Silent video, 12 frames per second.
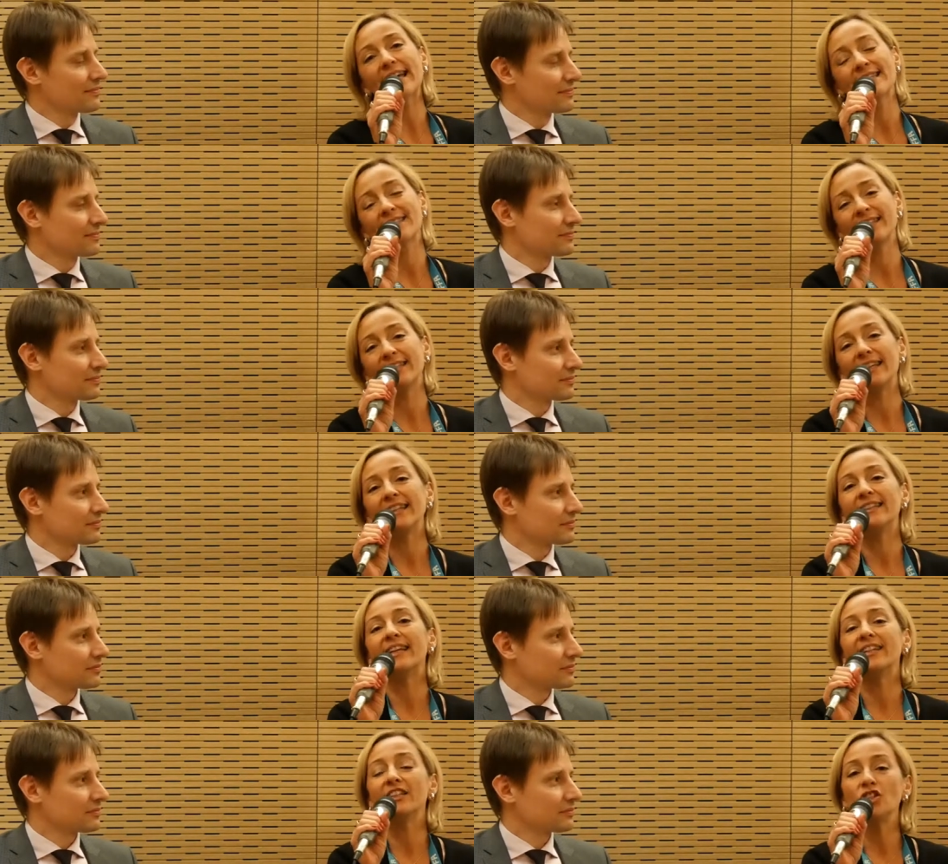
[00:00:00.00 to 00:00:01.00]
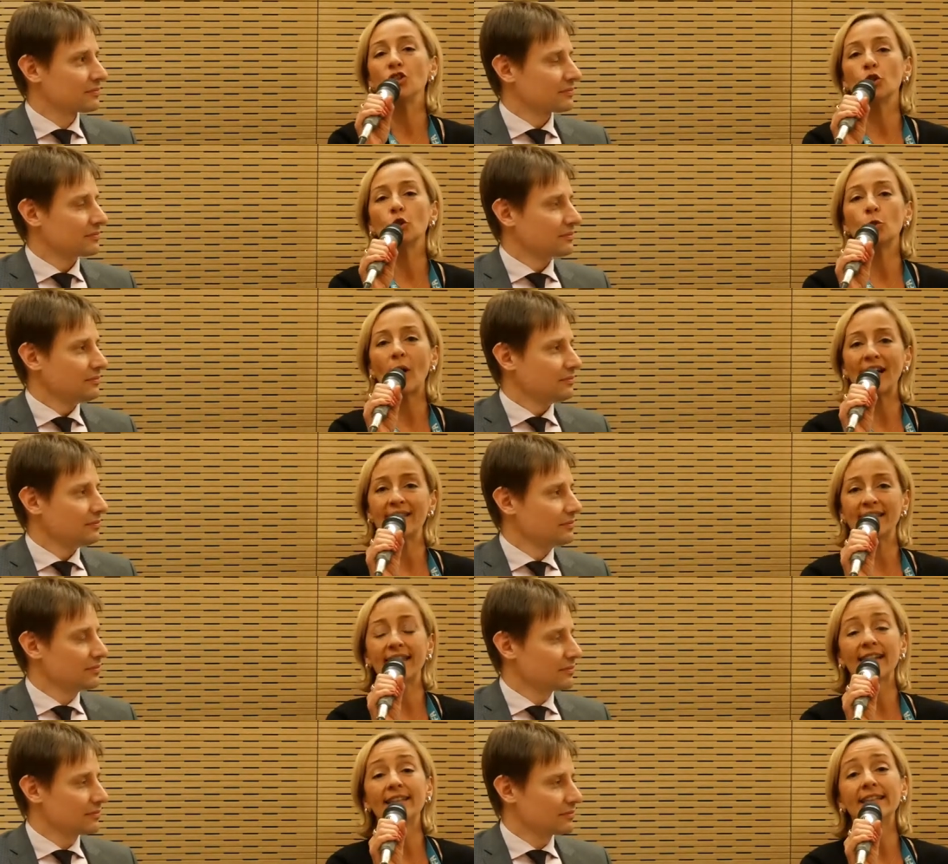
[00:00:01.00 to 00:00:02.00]
Speaker 1: yesterday. The edition
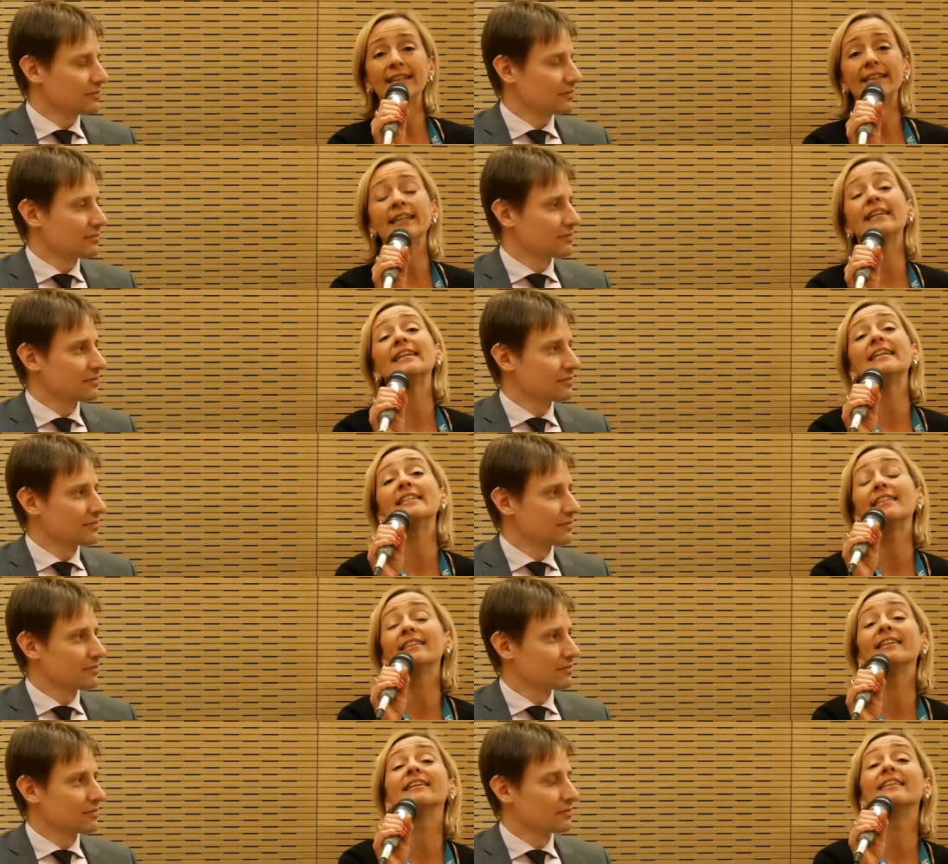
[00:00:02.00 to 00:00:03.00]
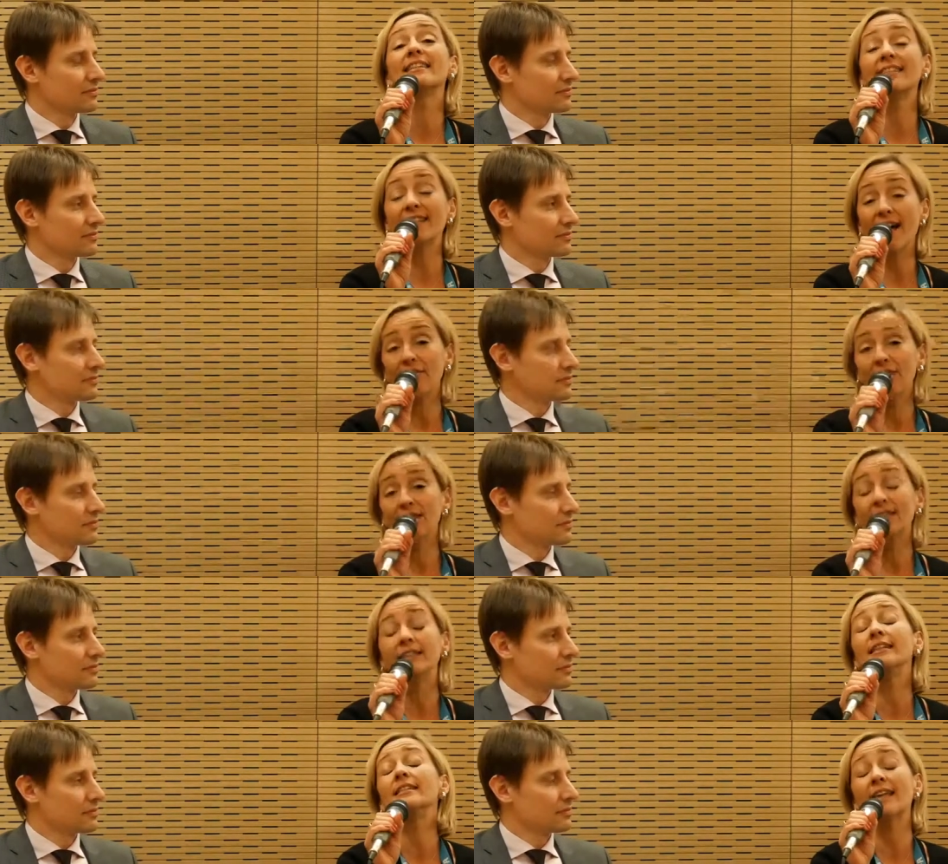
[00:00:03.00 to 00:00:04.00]
2019 is at the
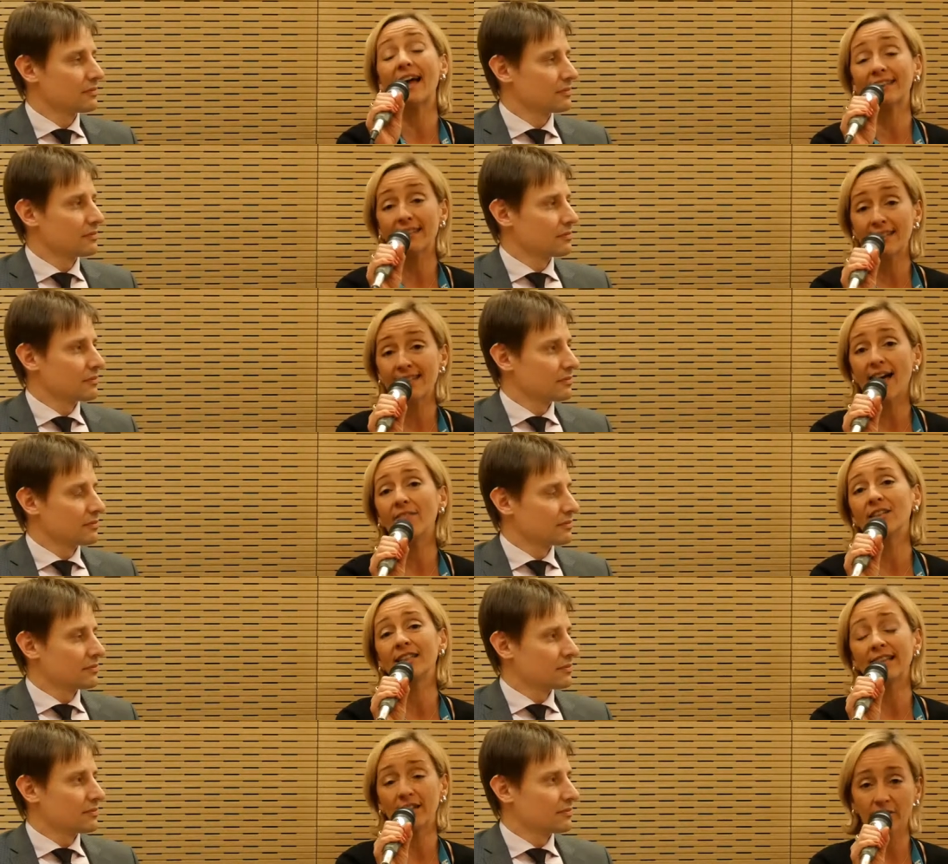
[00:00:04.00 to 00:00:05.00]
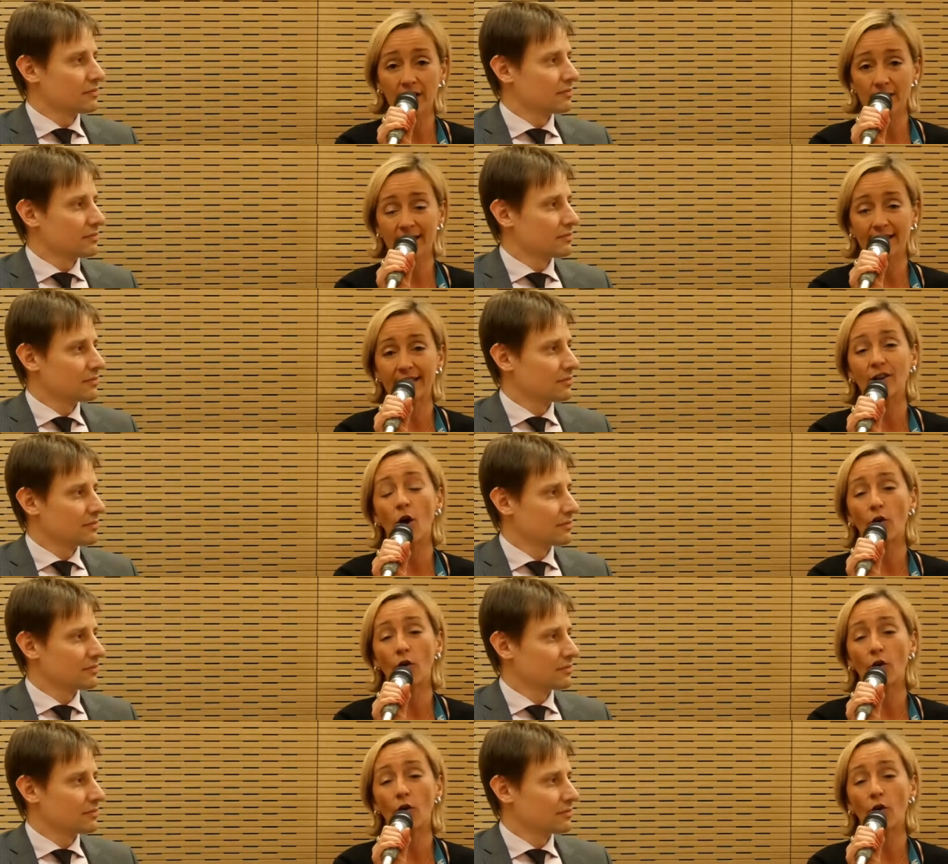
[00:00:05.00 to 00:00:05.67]
70th anniversary